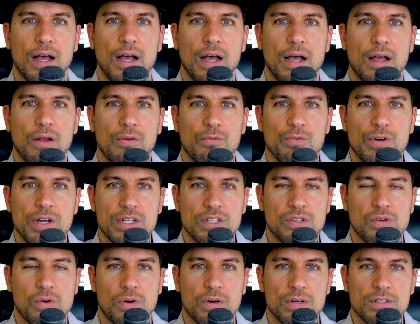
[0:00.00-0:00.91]

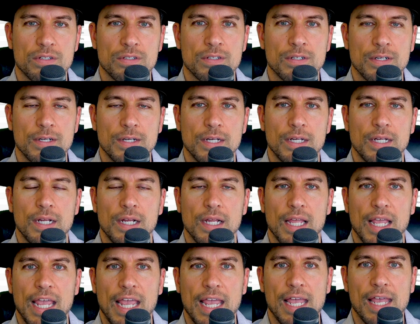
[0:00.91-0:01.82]
resource,
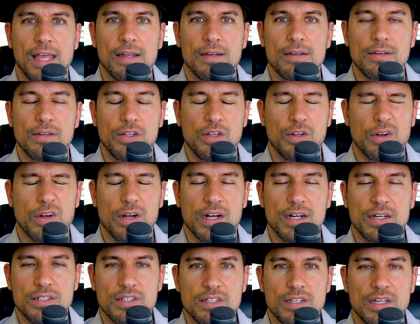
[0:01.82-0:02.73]
and you're
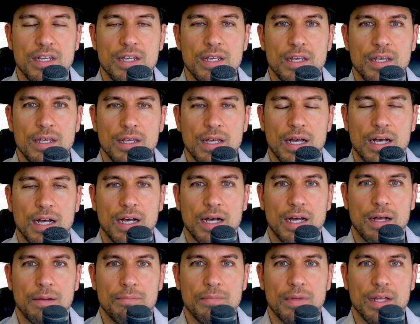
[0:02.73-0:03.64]
going to see
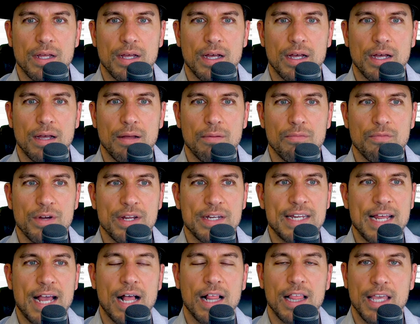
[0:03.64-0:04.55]

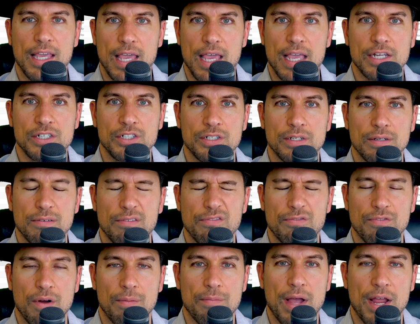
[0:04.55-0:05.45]
retaliation
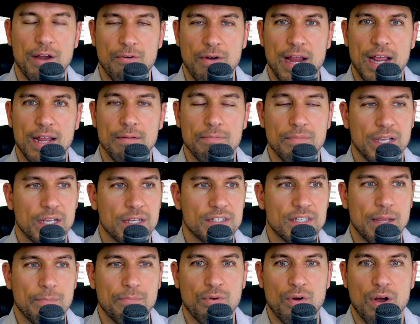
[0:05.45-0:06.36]
from Iran because
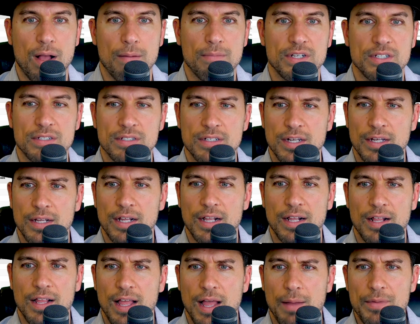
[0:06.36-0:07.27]
they promised.
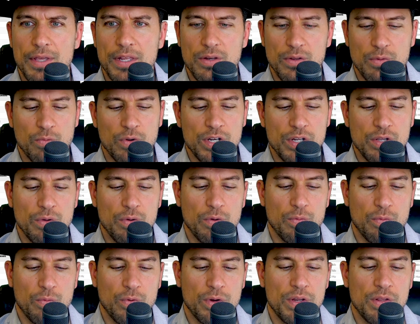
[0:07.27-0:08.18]
I mean,
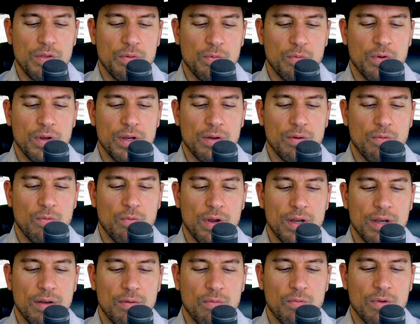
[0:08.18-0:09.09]

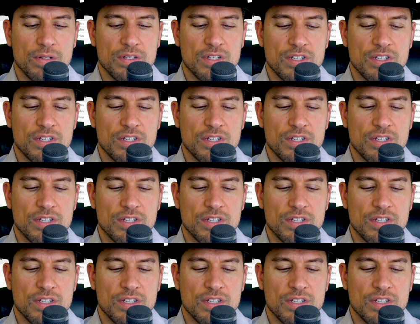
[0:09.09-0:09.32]
when